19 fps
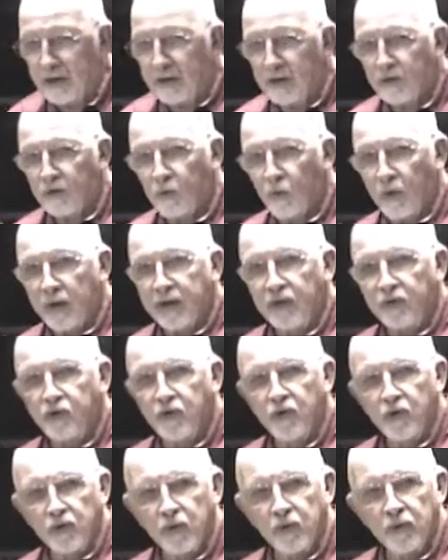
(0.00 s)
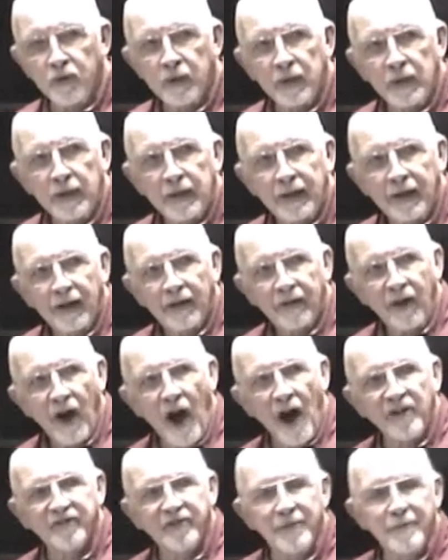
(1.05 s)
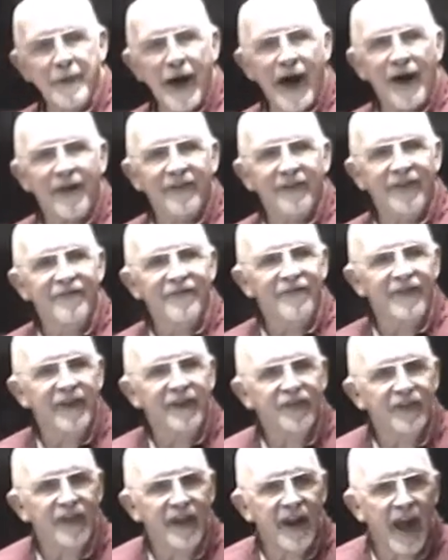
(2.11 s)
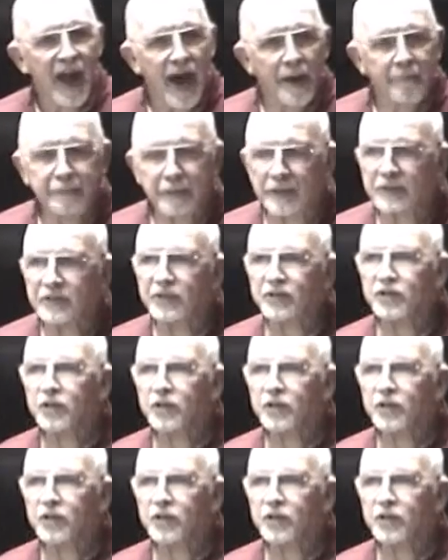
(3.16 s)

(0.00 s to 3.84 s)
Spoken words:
to 22 talks about an event that happens